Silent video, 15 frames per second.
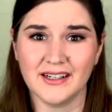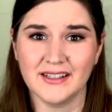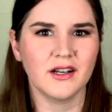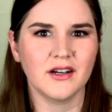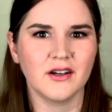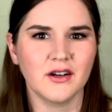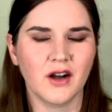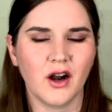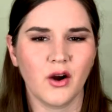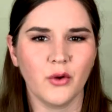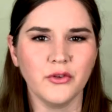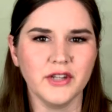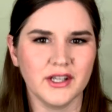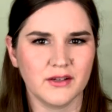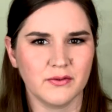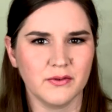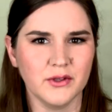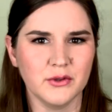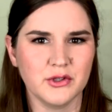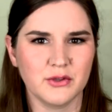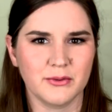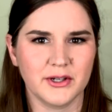There are only a
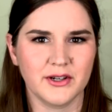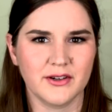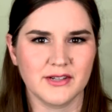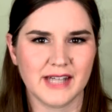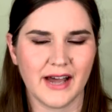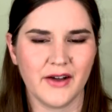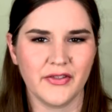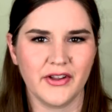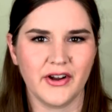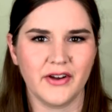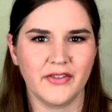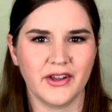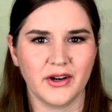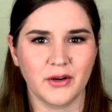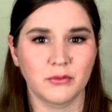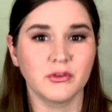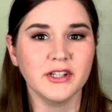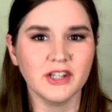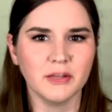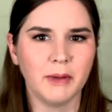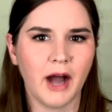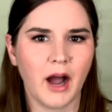few superheroes out there that are
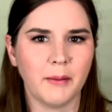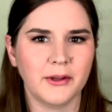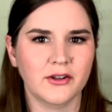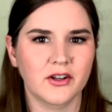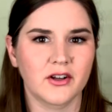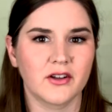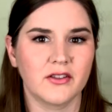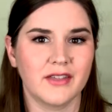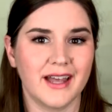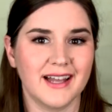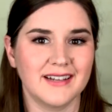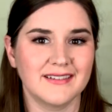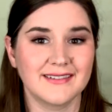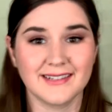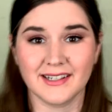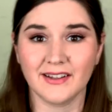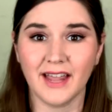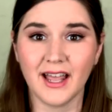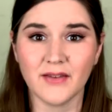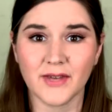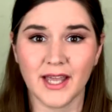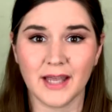really popular that still
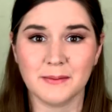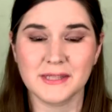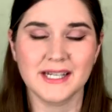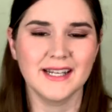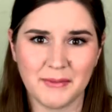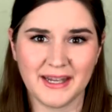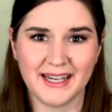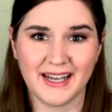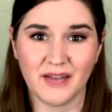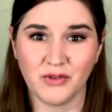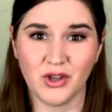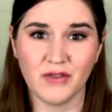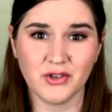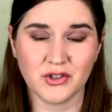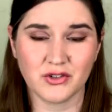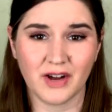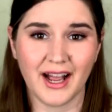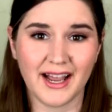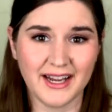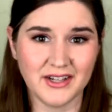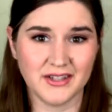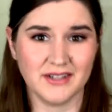have capes. I mean, have you ever
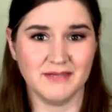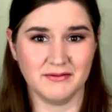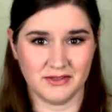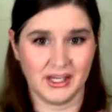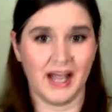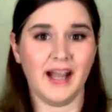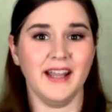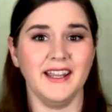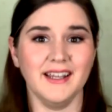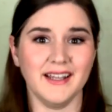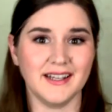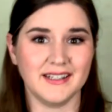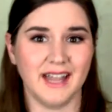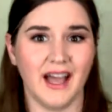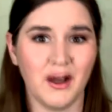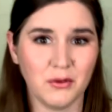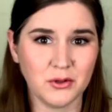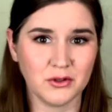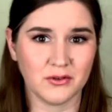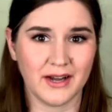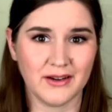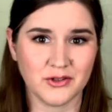tried tying a
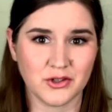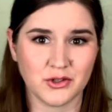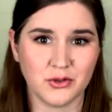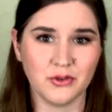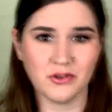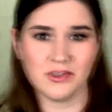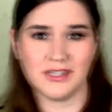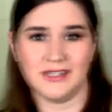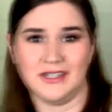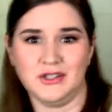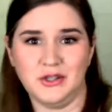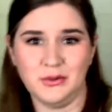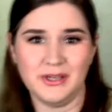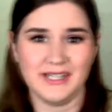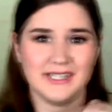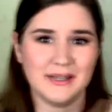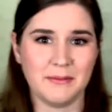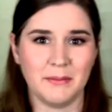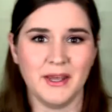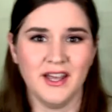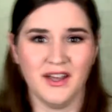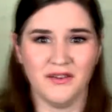towel around your shoulders and then doing
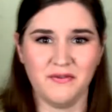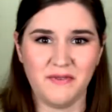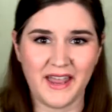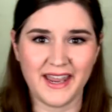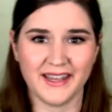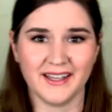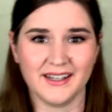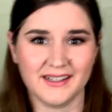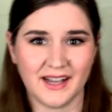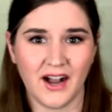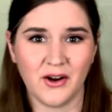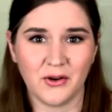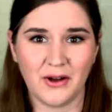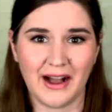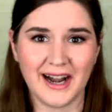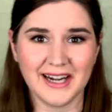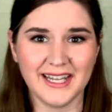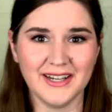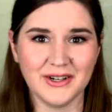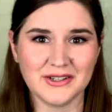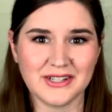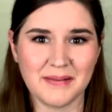some fake
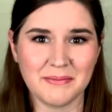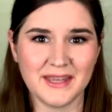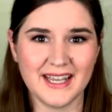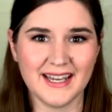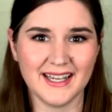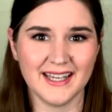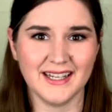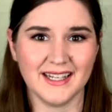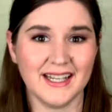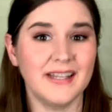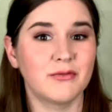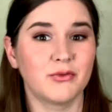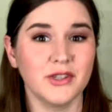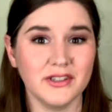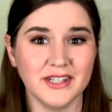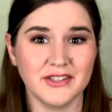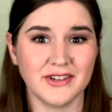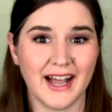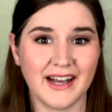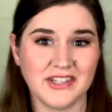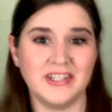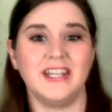karate or something? It really
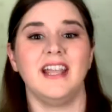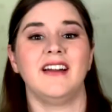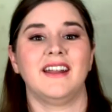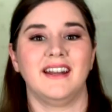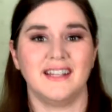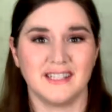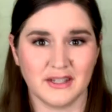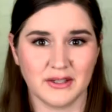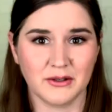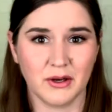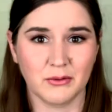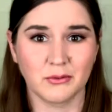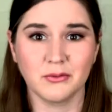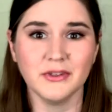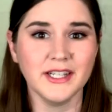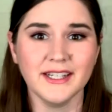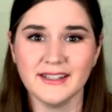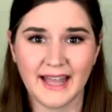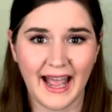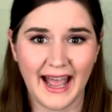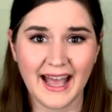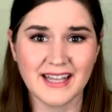drags you down, and it's a
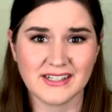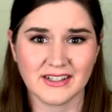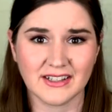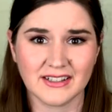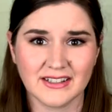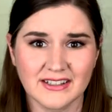real hazard.